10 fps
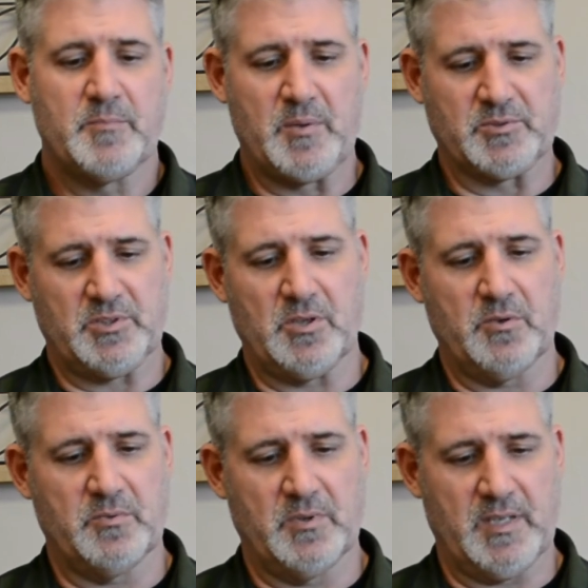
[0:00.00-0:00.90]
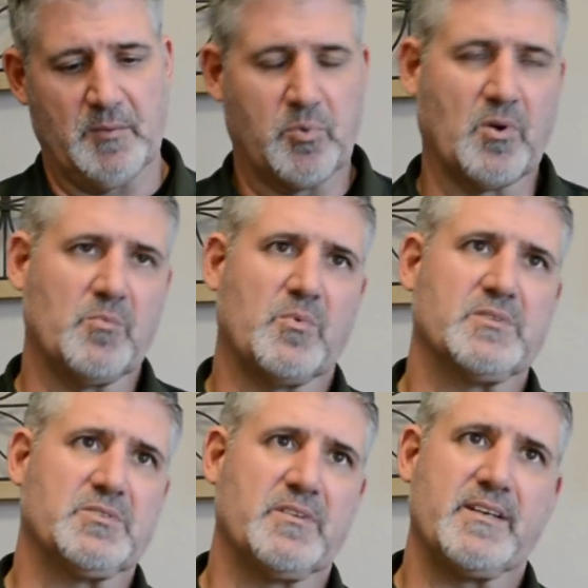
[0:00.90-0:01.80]
people should know the important
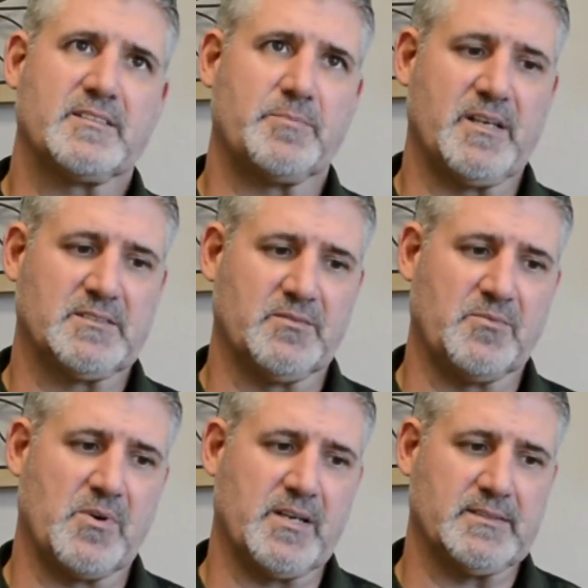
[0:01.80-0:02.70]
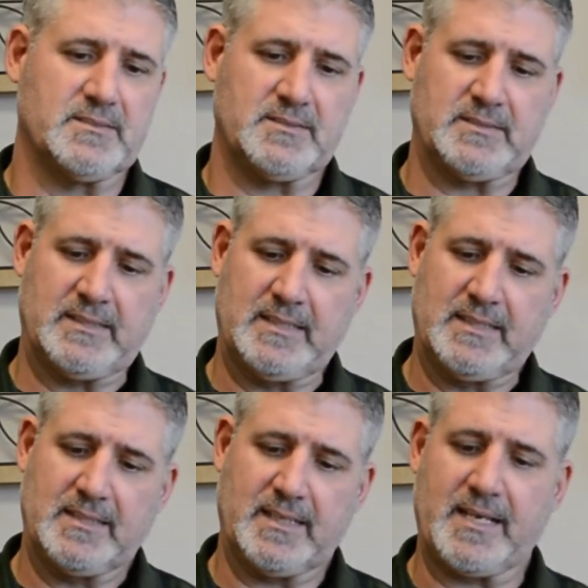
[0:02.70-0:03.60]
ones are the expensive ones,
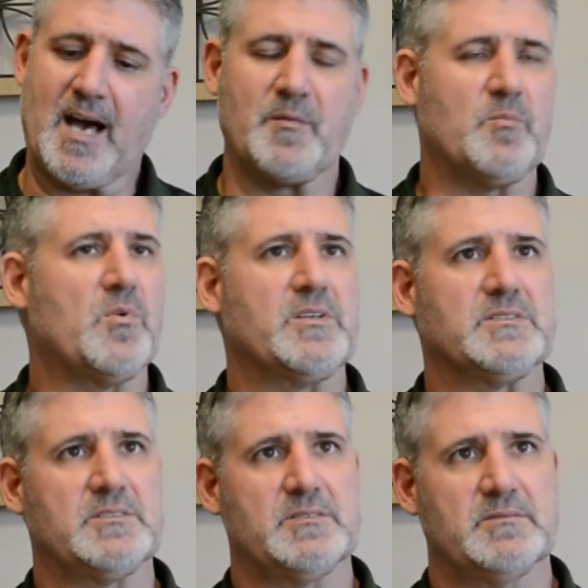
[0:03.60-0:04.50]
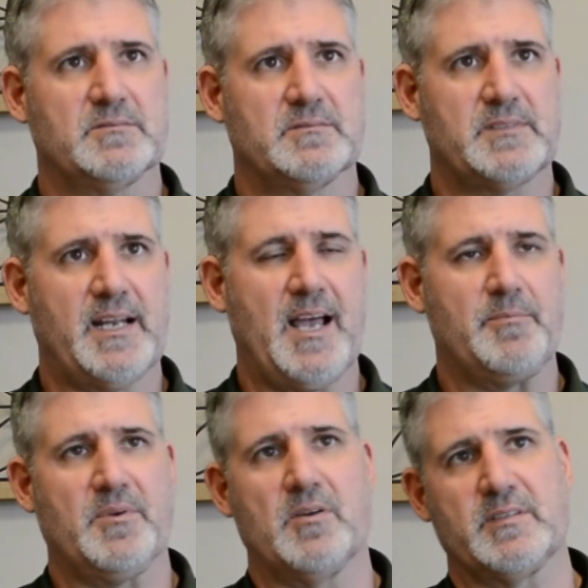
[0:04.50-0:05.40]
the common ones that
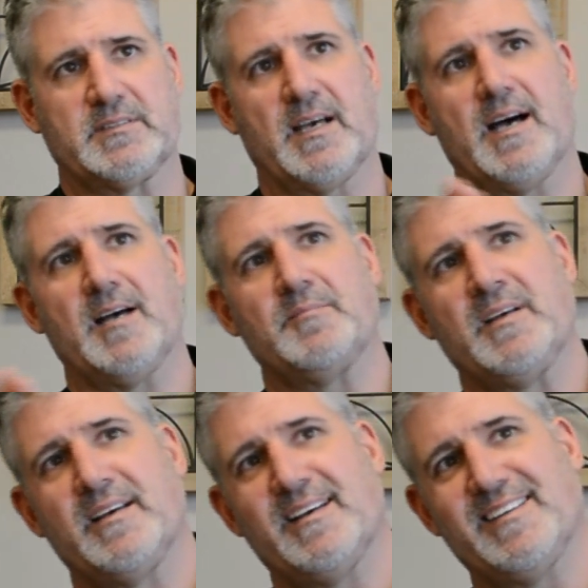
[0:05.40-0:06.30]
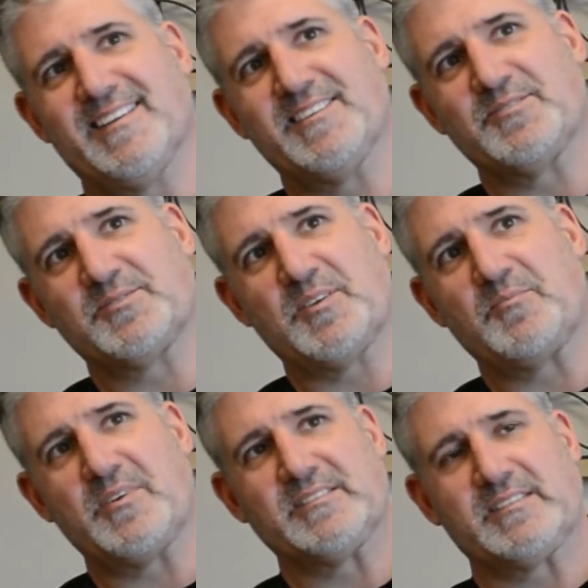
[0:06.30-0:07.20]
happen all the time, and then there's some
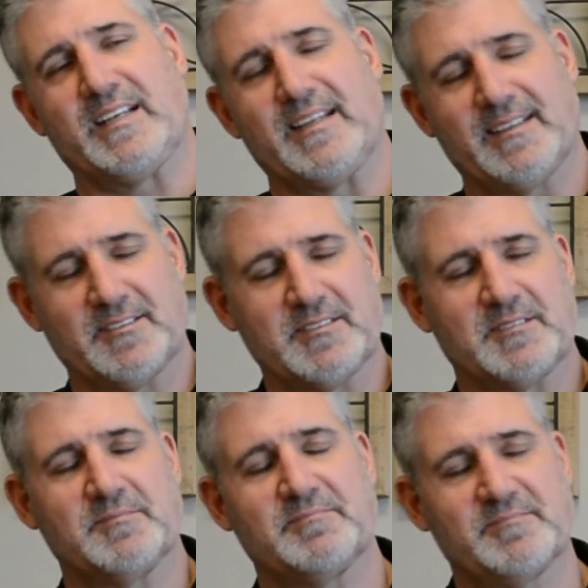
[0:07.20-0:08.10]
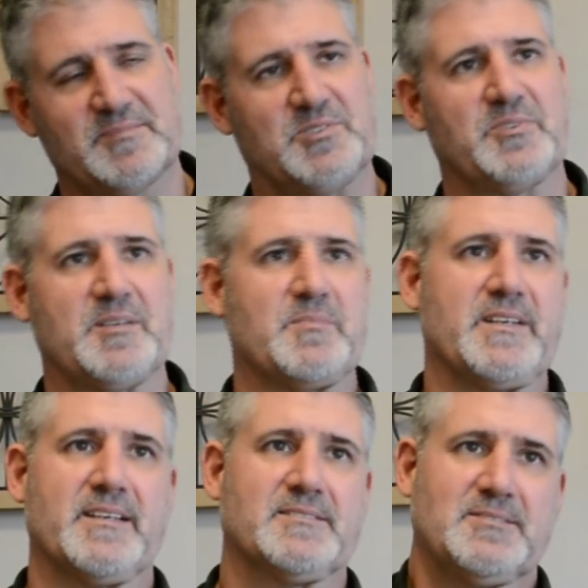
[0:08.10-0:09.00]
ones that I think are just straight
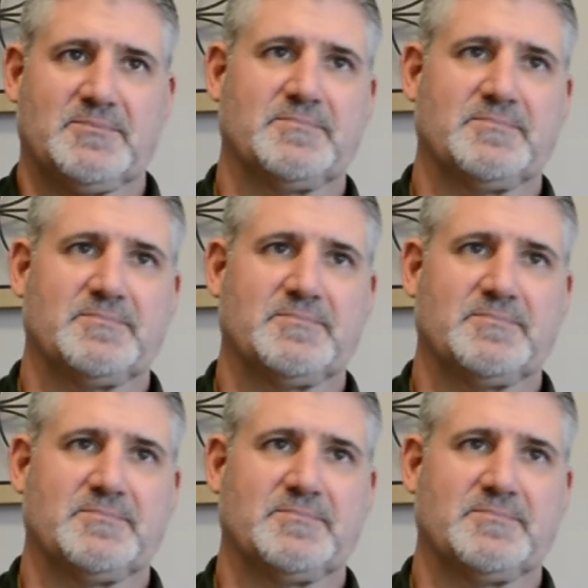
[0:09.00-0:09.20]
B S.